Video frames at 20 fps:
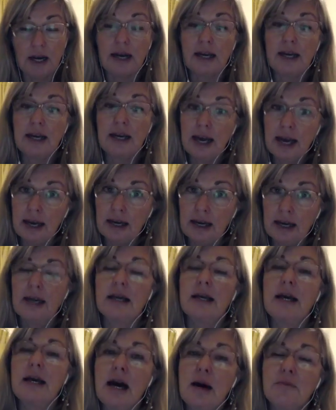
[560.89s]
Again,
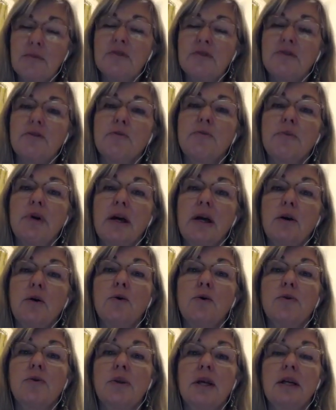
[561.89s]
it comes from being
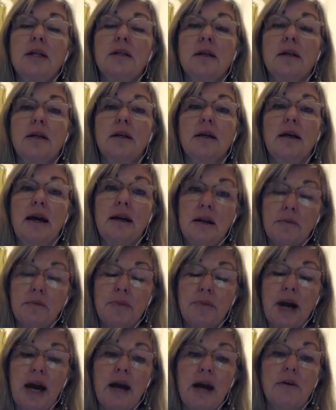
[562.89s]
authentic and
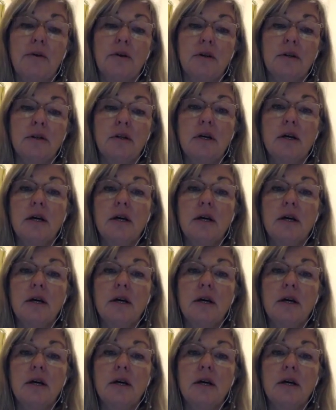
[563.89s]
empowered.